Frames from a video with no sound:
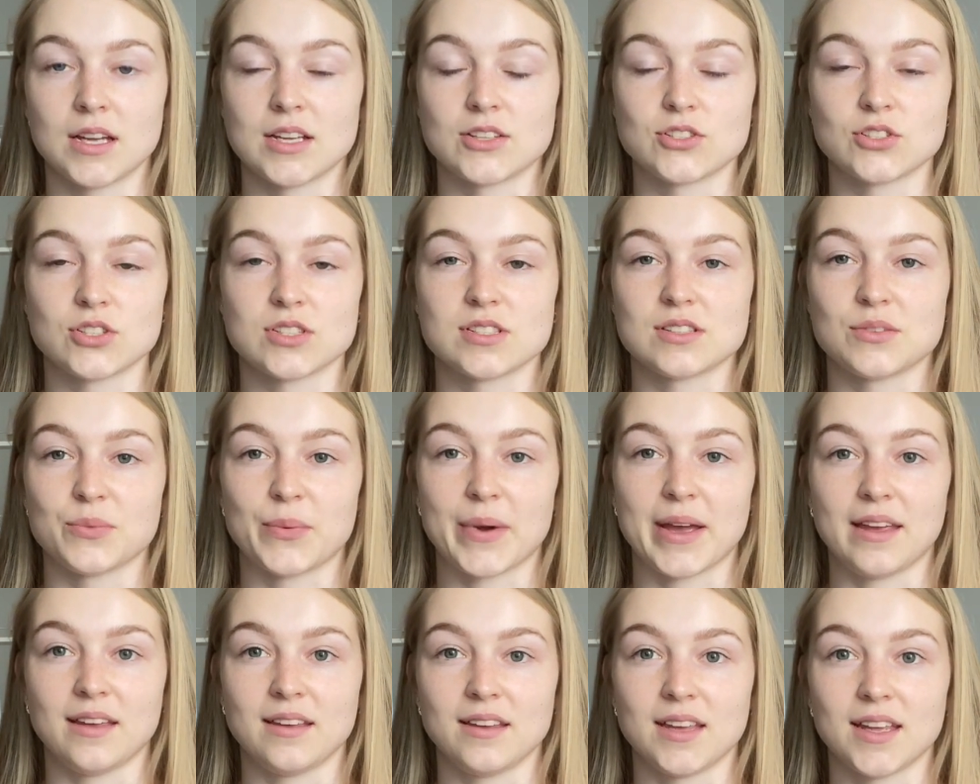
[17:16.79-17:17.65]
just the
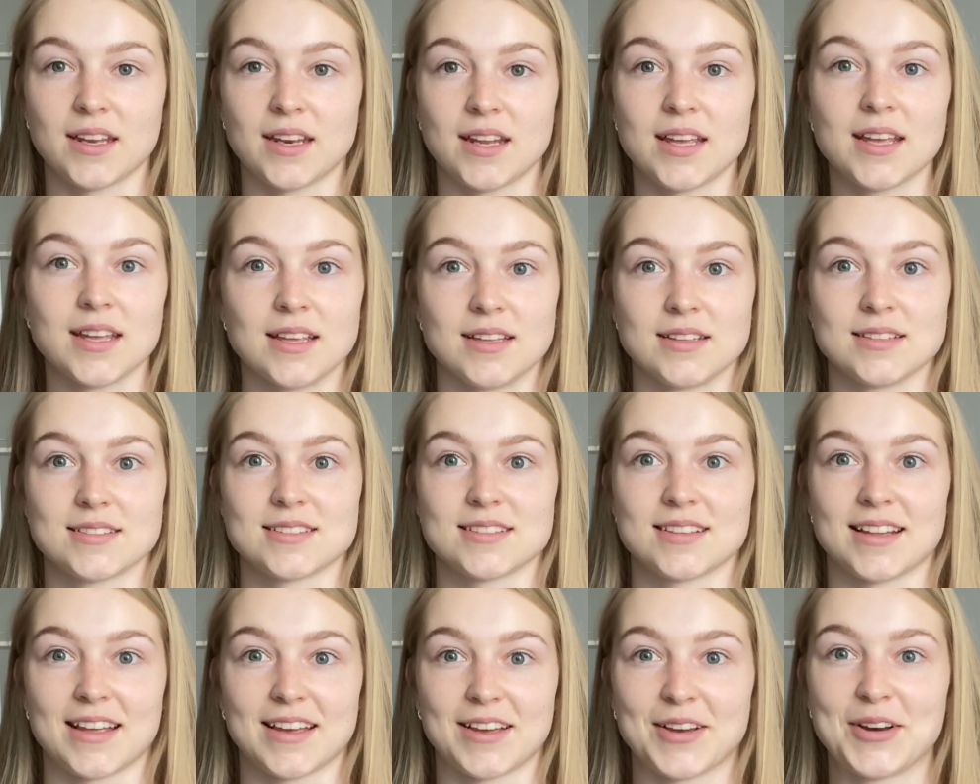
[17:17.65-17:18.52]
way it
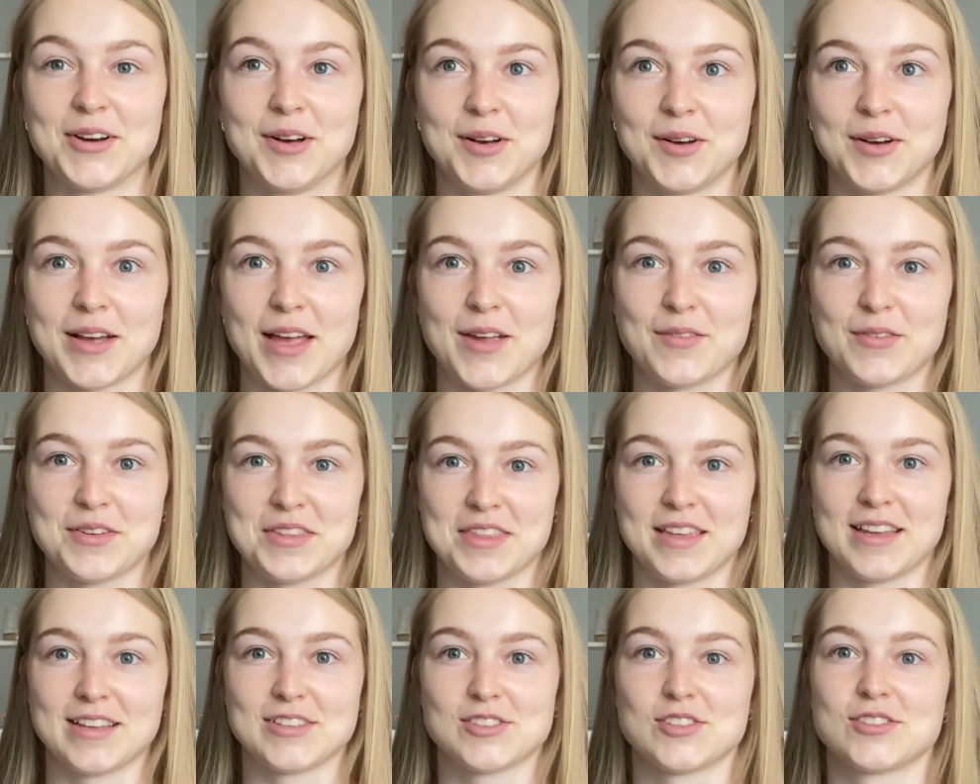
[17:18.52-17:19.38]
is. Like
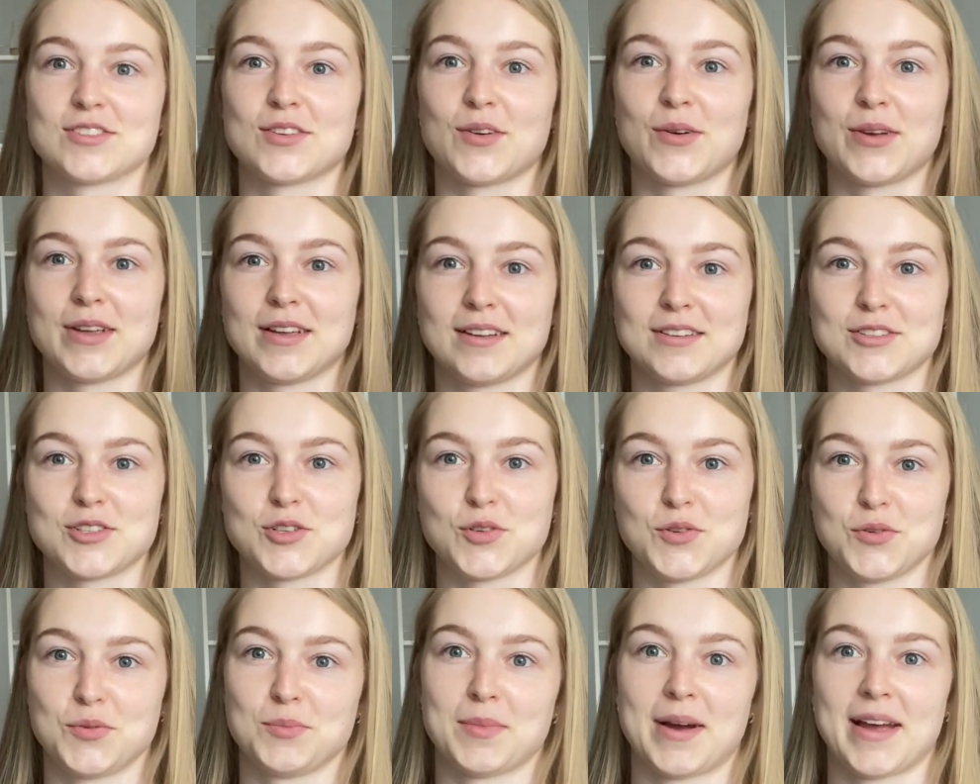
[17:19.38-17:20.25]
everything is just going
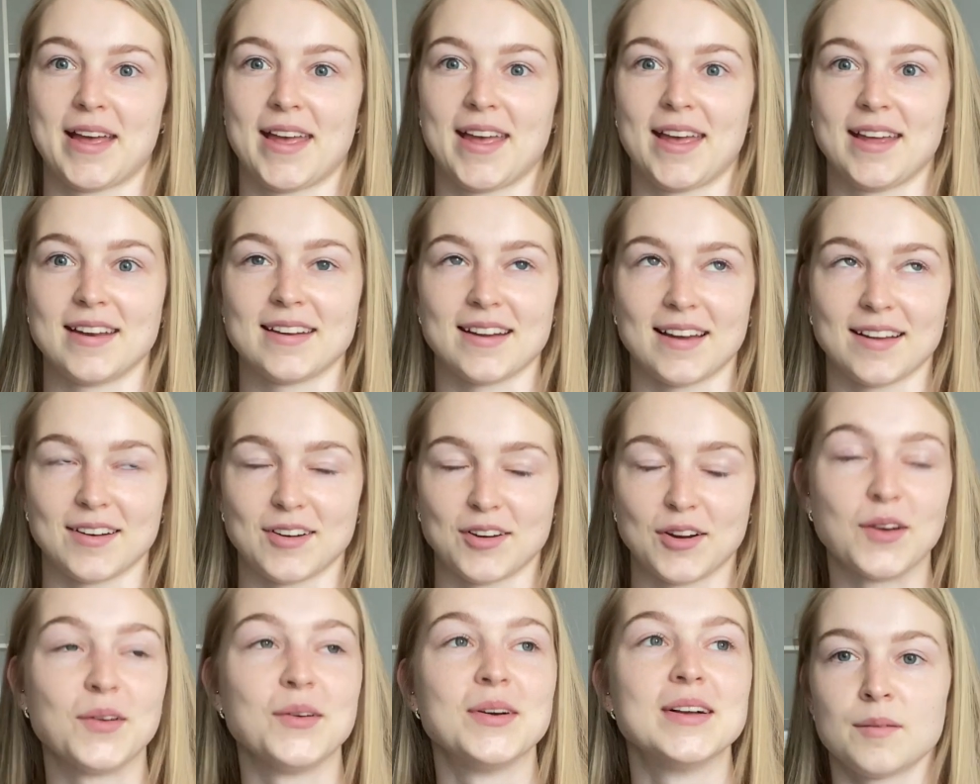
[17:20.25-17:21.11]
to my head. I
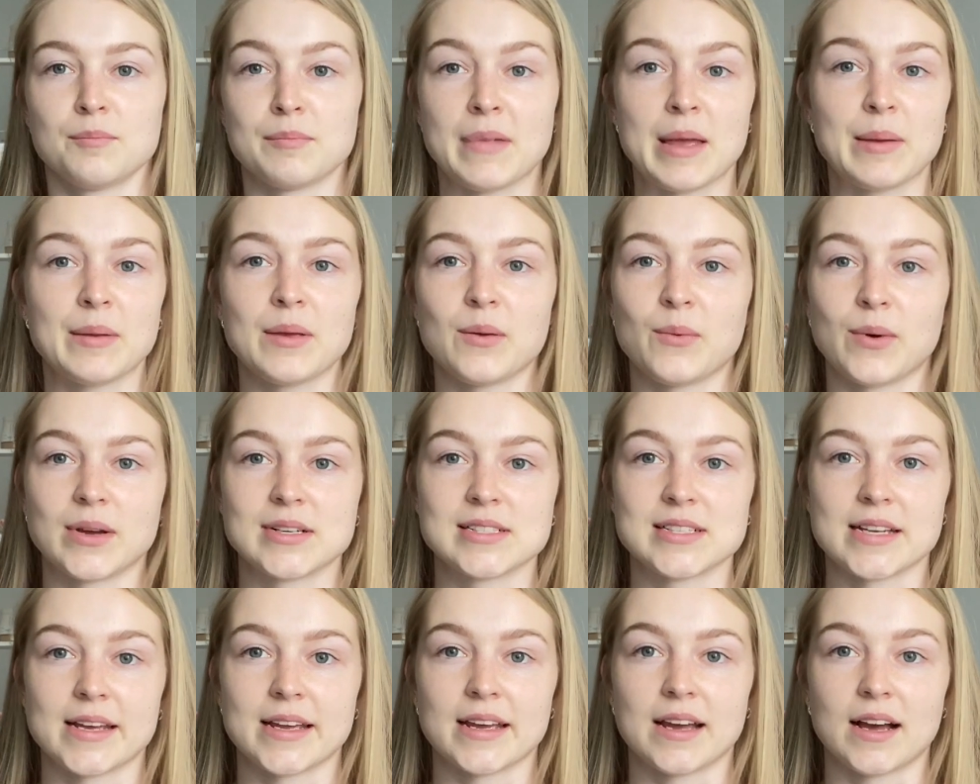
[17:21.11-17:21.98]
don't know. Maybe one
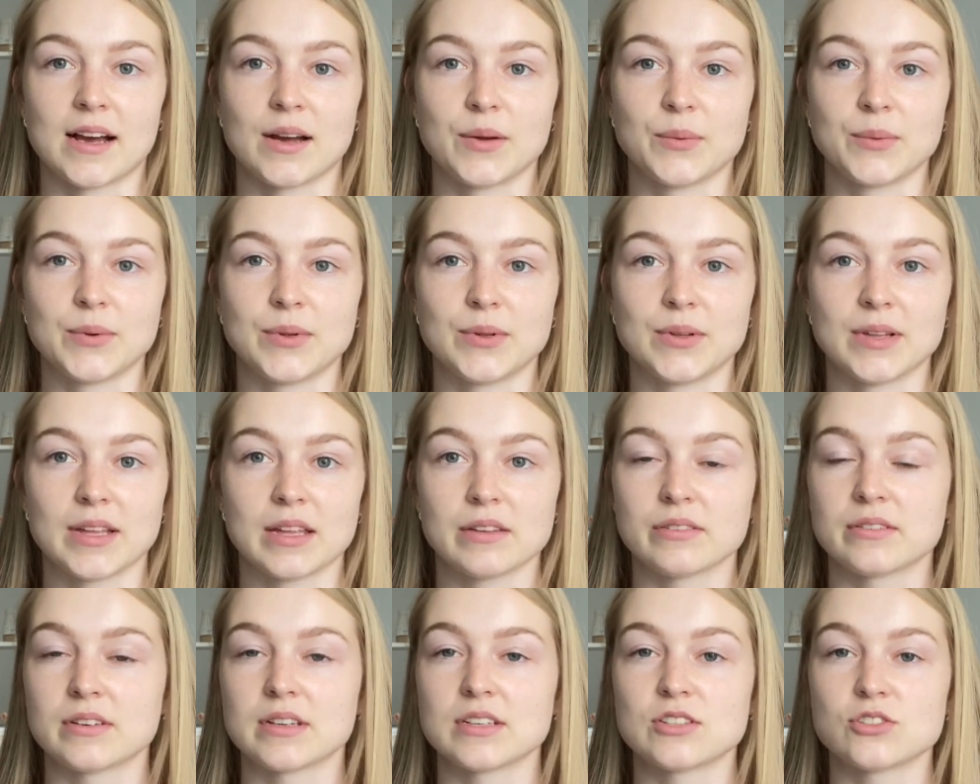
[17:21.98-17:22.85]
day I will
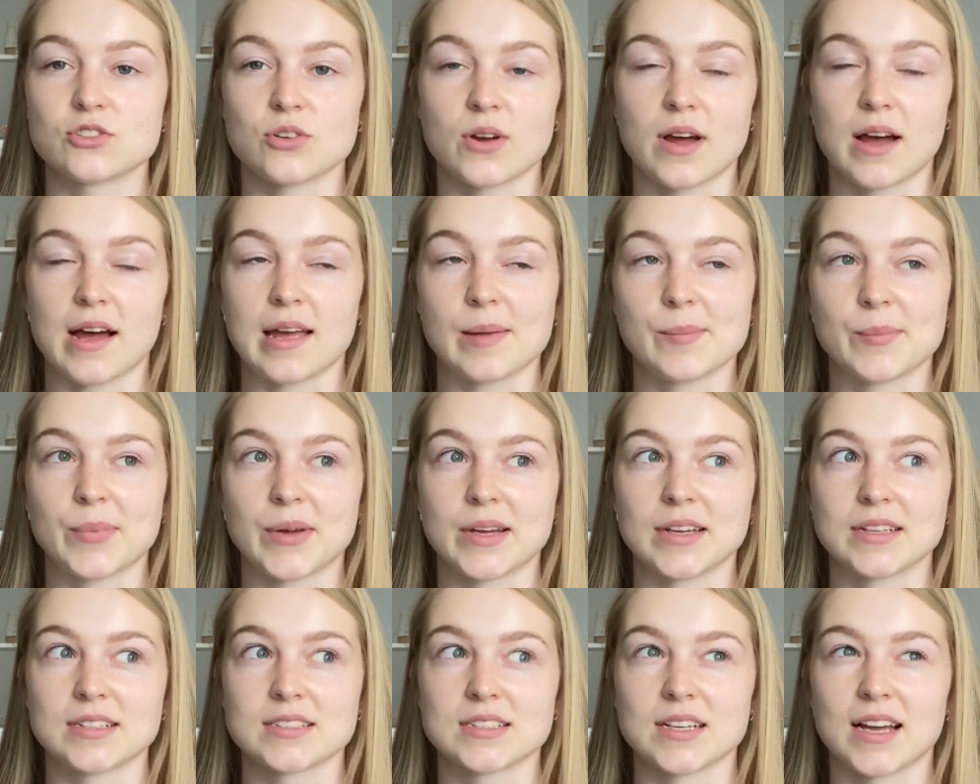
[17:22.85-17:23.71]
give it a try,
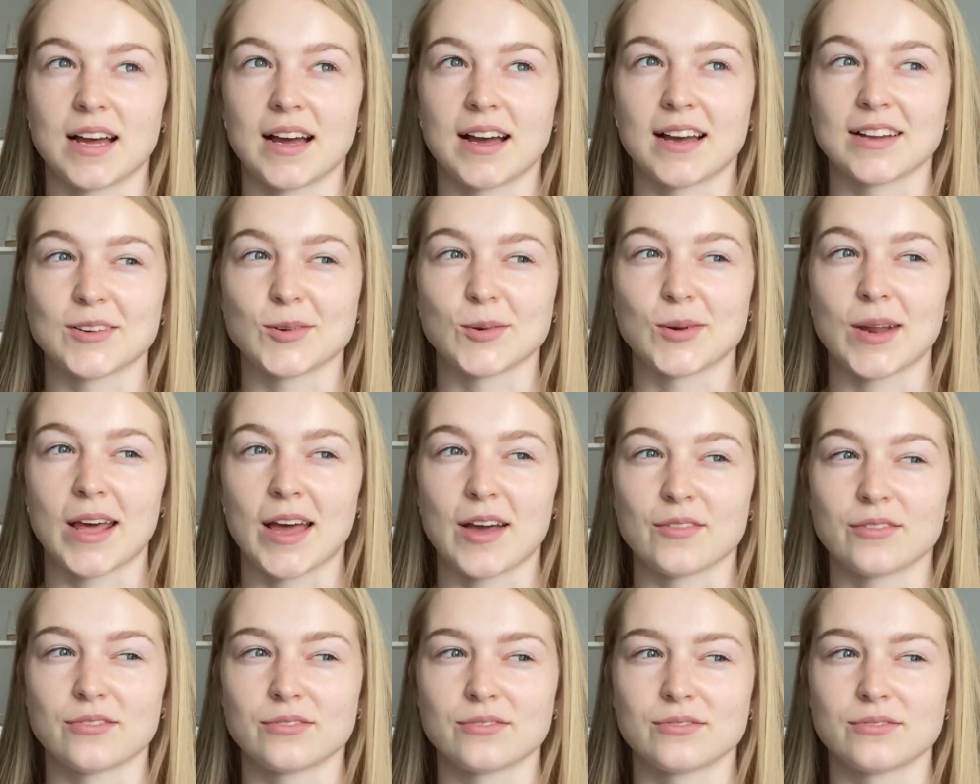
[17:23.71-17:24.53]
but I don't have